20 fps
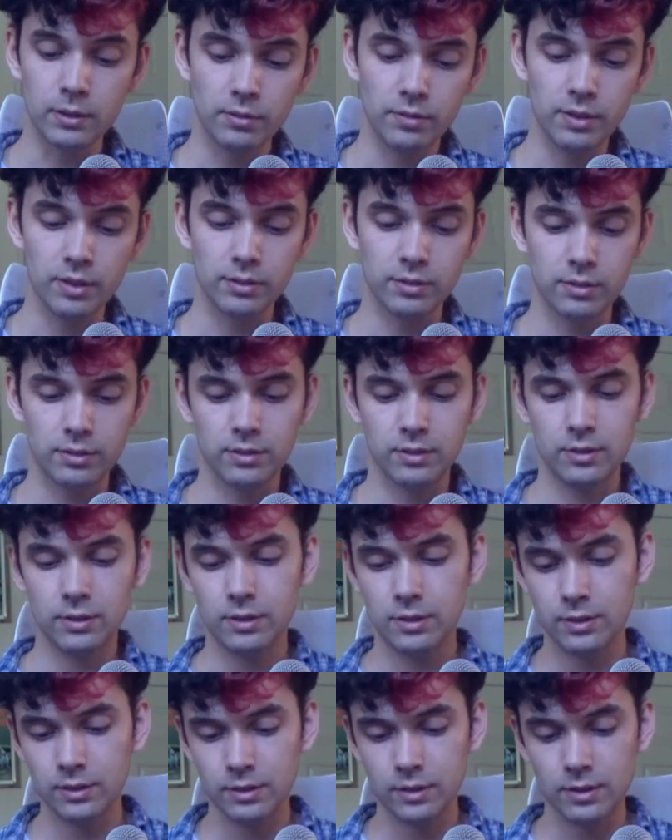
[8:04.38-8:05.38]
of this
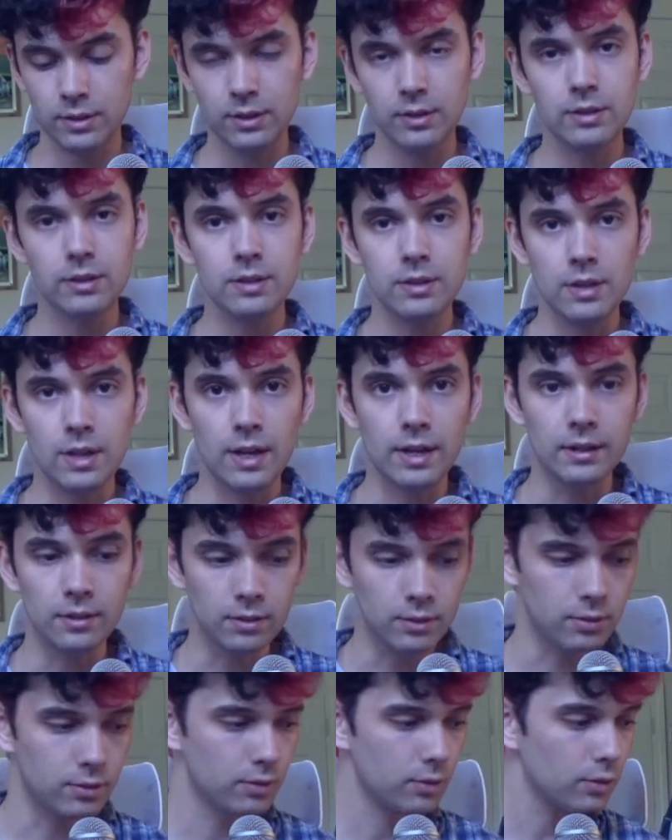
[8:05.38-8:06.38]

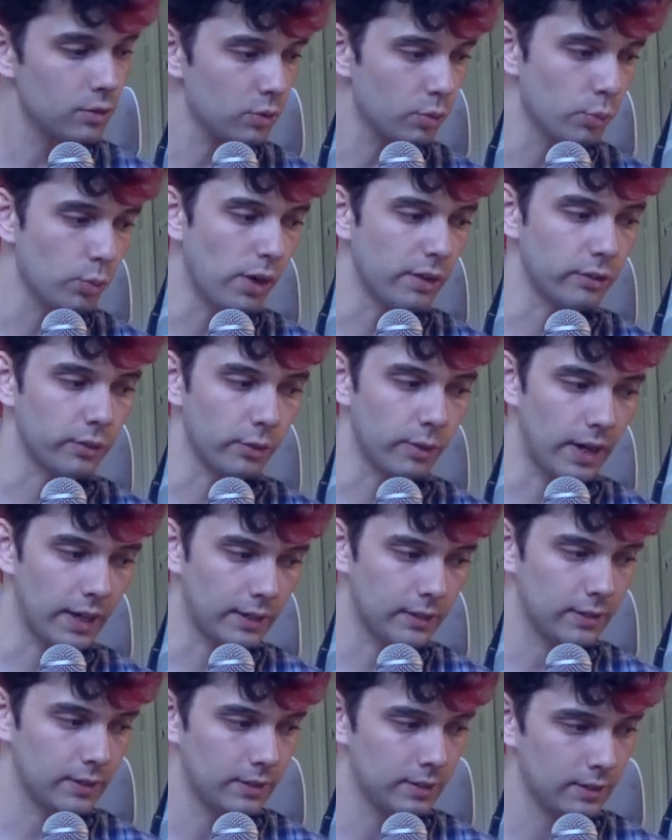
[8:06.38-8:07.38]
and
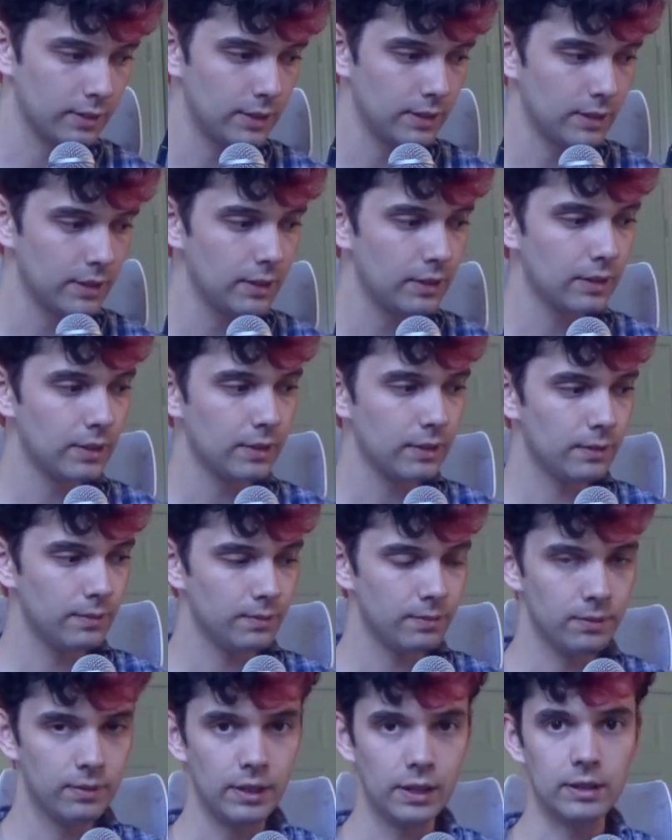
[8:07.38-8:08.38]
resurrect
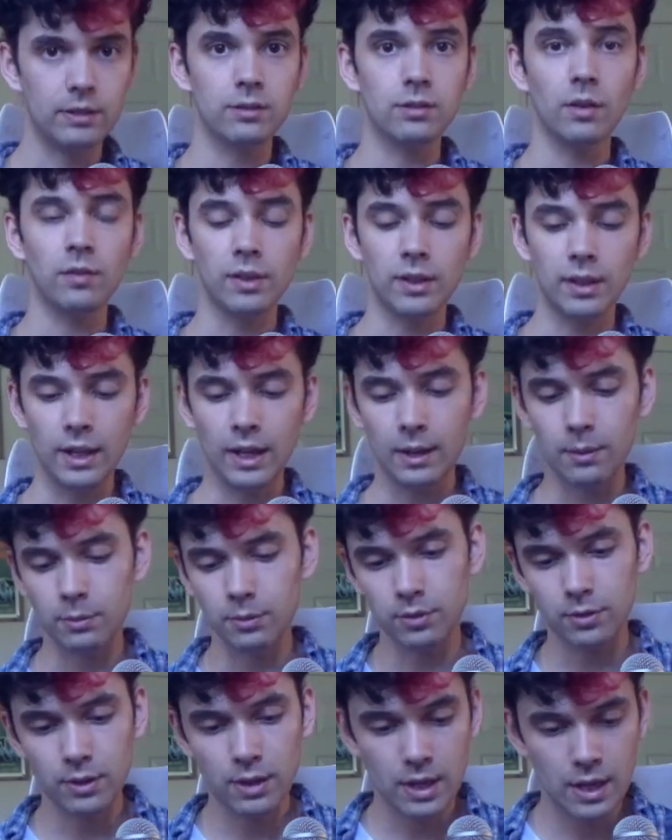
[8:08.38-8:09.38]
like 7
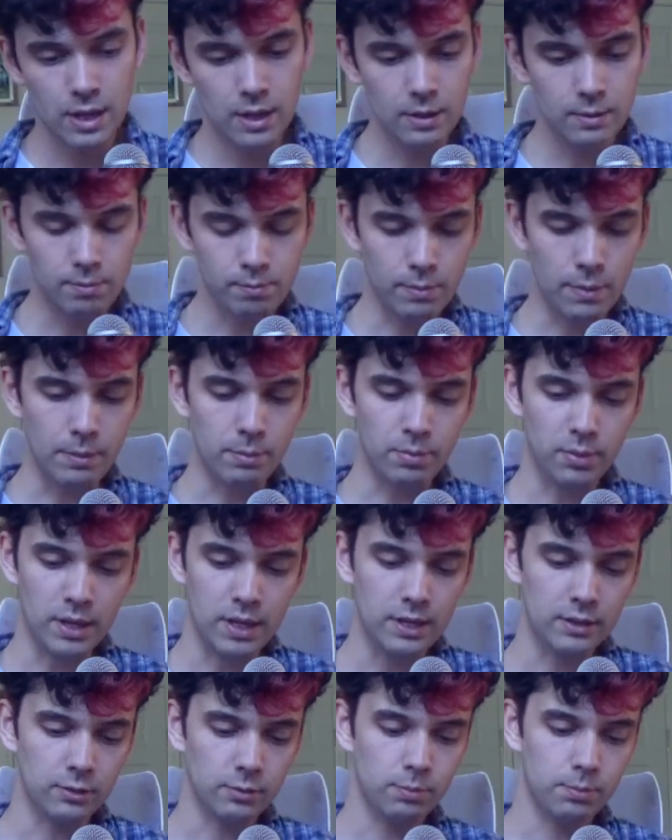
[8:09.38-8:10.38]
times. My
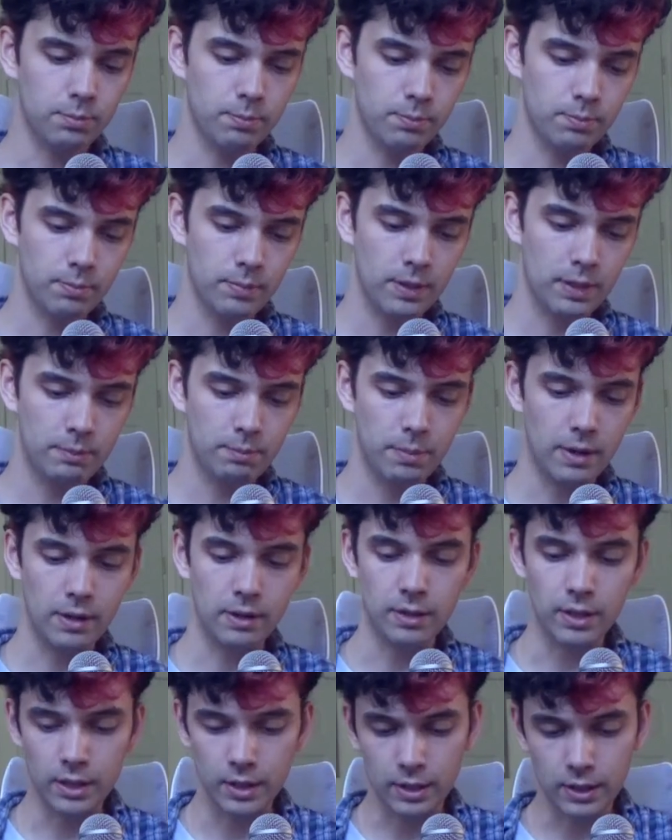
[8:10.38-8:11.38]
brain is
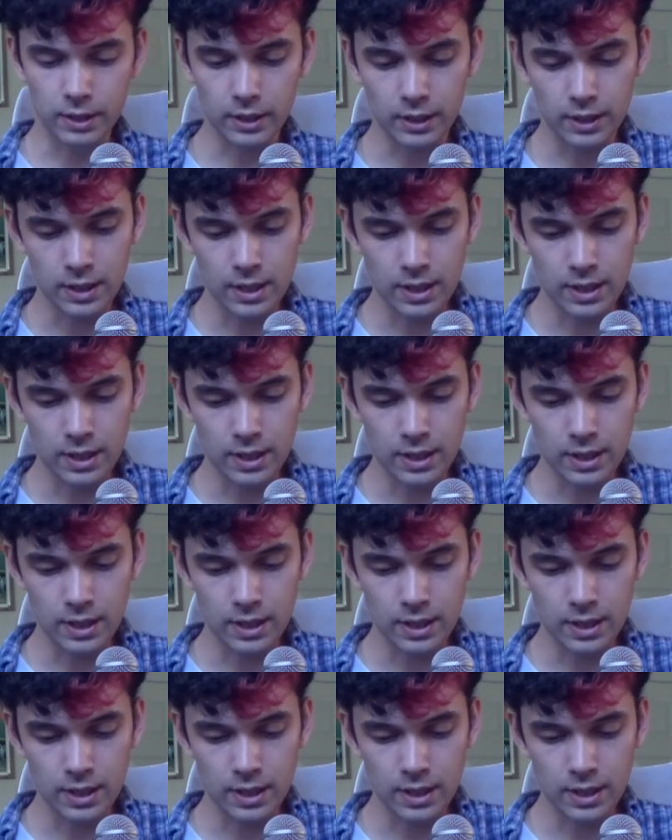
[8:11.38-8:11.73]
barely on.